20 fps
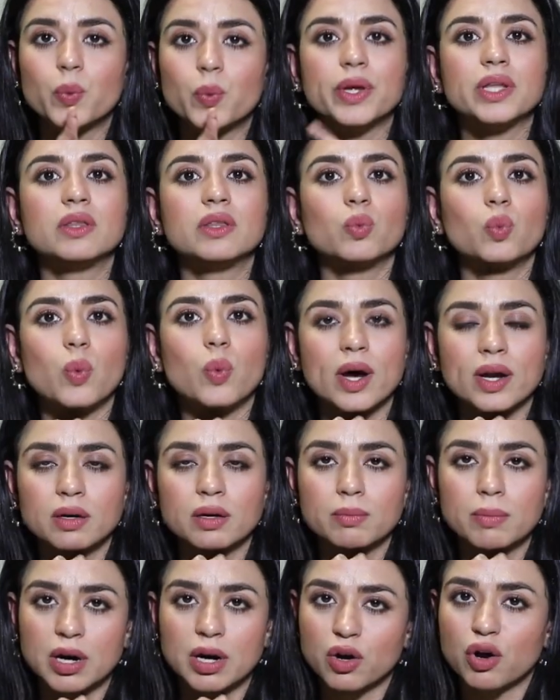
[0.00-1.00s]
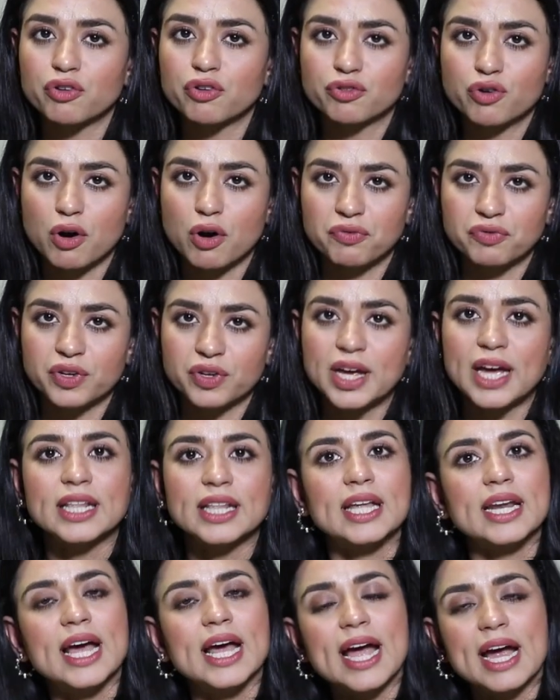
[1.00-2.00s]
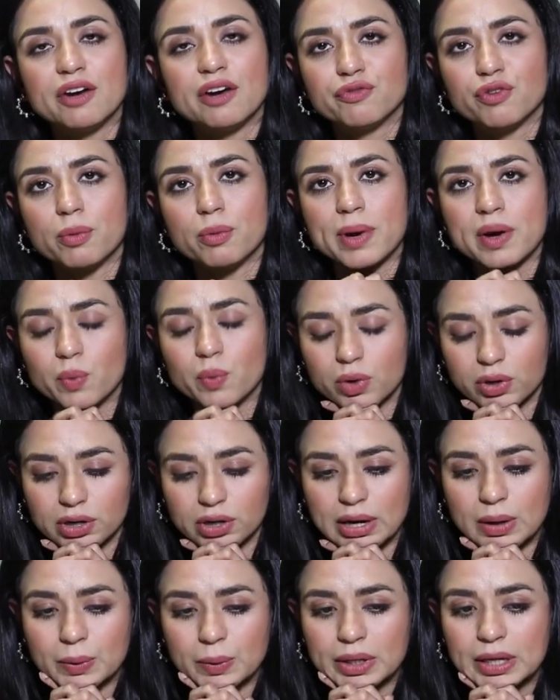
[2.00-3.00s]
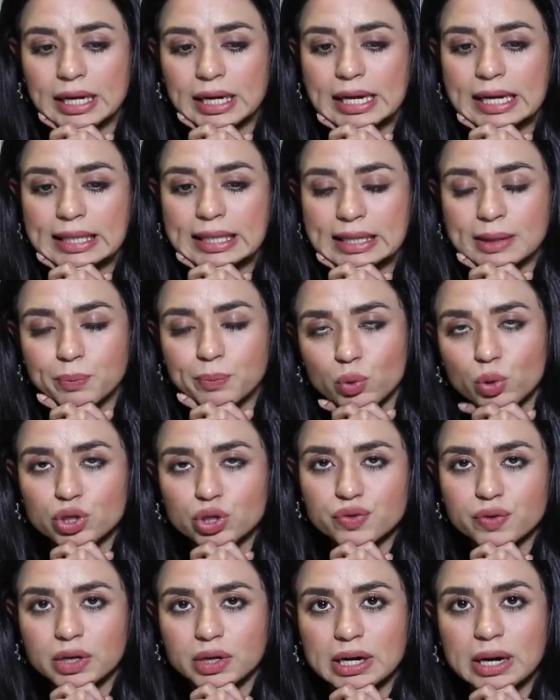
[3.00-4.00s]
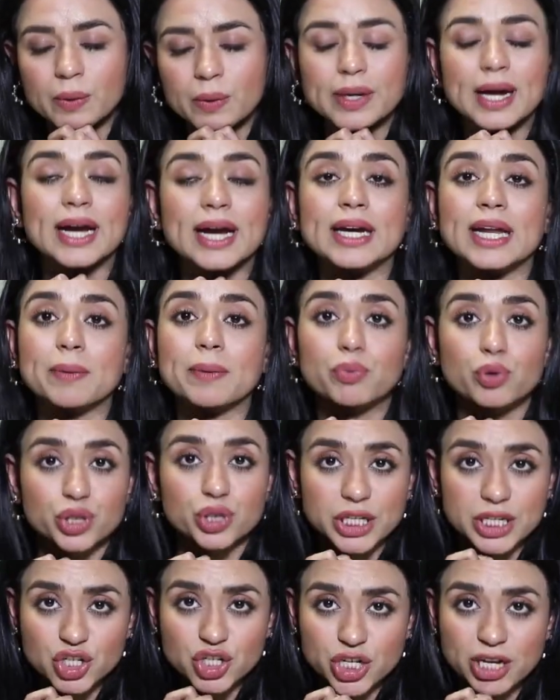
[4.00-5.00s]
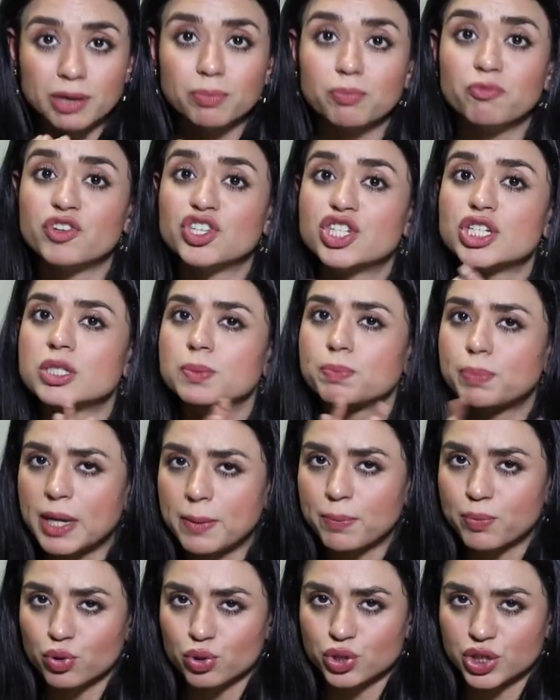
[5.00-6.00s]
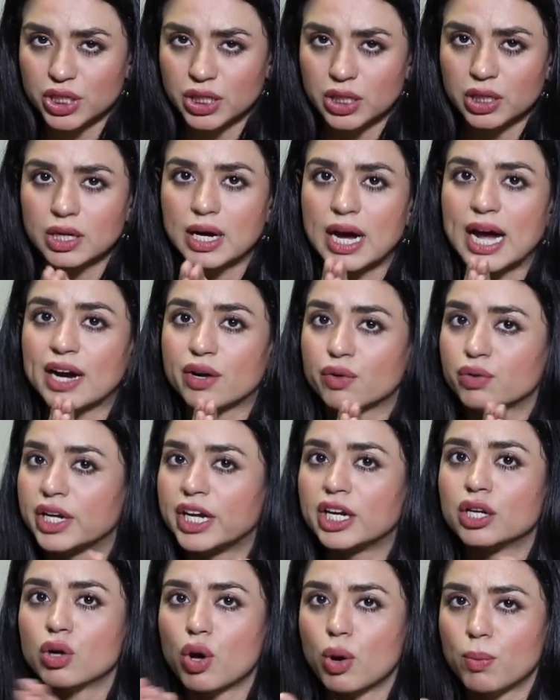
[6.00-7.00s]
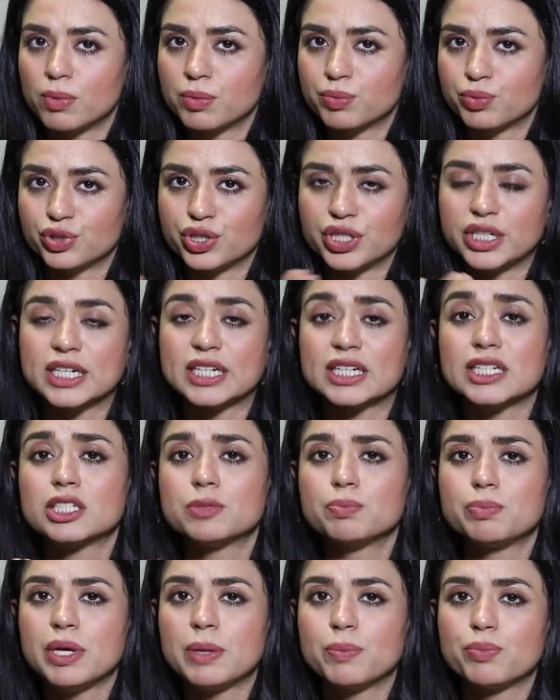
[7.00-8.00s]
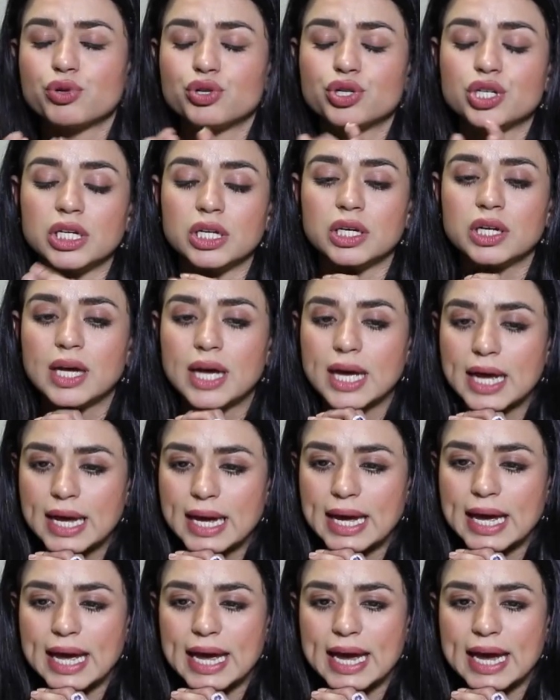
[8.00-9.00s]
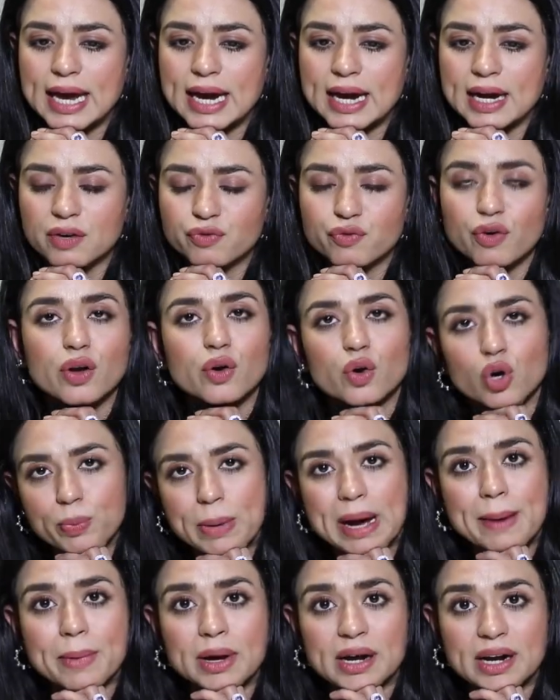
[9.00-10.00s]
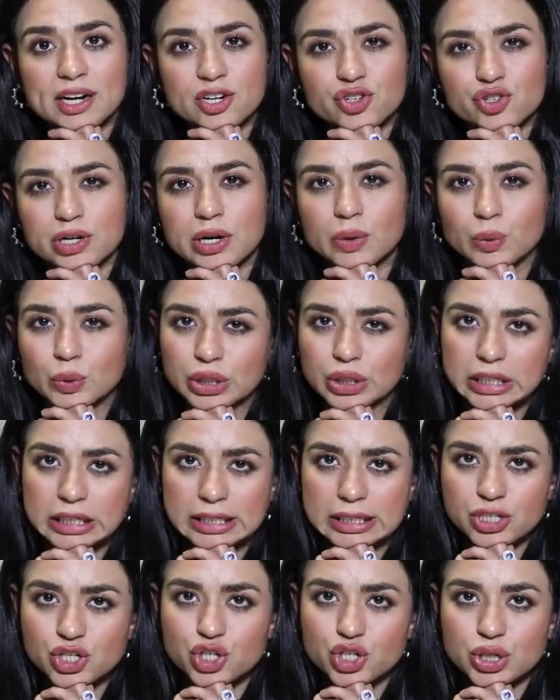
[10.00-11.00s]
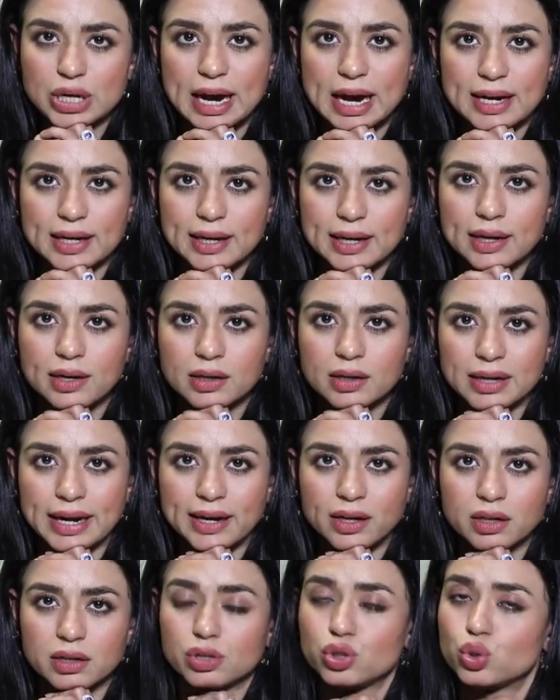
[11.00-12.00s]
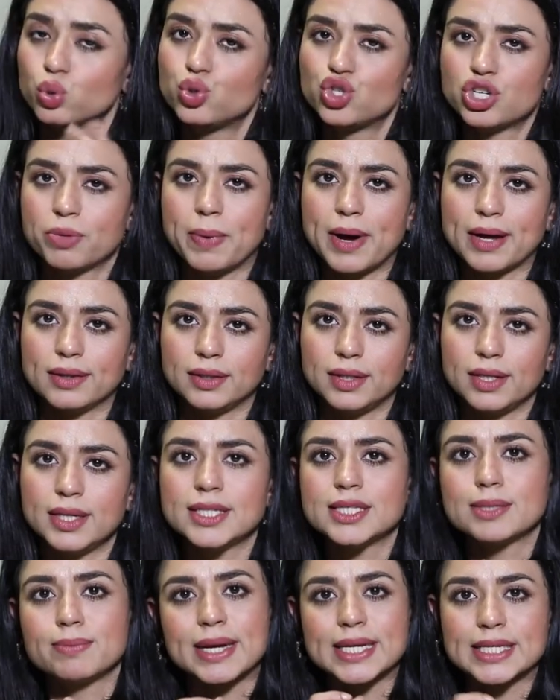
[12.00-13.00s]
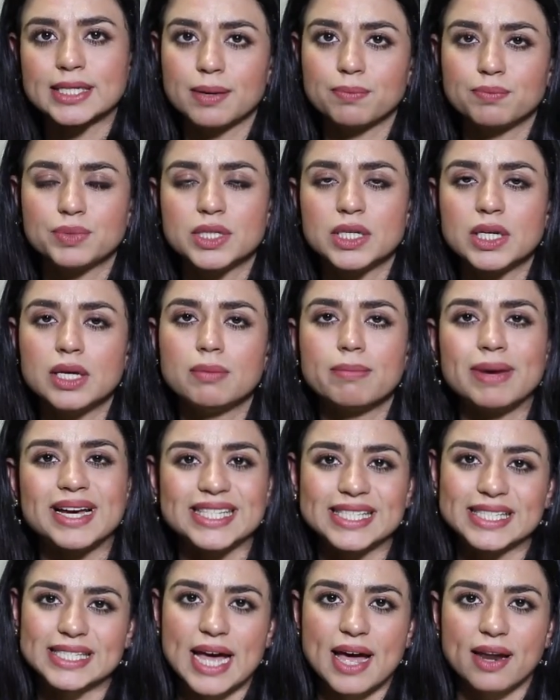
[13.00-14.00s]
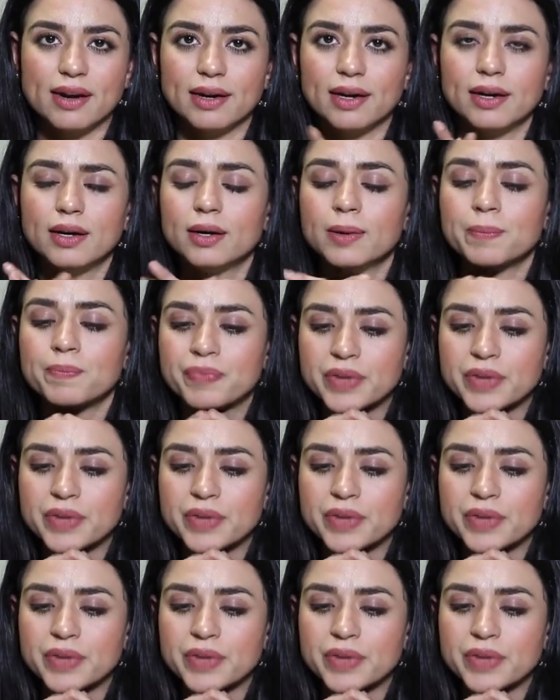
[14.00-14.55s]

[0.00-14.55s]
with 1 mug of coffee and then I head for my workout. Then post workout I take protein shake which is pea protein I don't take normal protein it is pea protein and followed by my lunch around 3ish I take like 2 chapatis my sabzi my salad